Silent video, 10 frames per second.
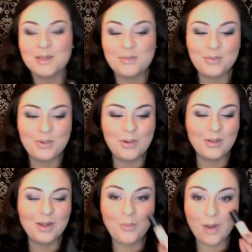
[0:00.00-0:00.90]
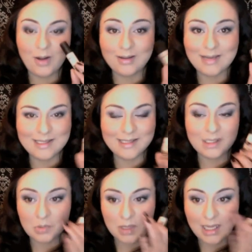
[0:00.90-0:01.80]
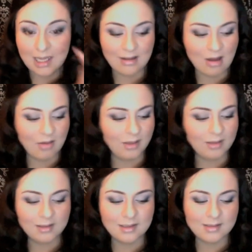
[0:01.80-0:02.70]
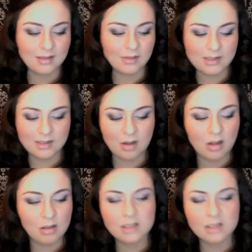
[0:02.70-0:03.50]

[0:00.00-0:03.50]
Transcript: Pro LongWear NC20. I love it. It doesn't crease at all.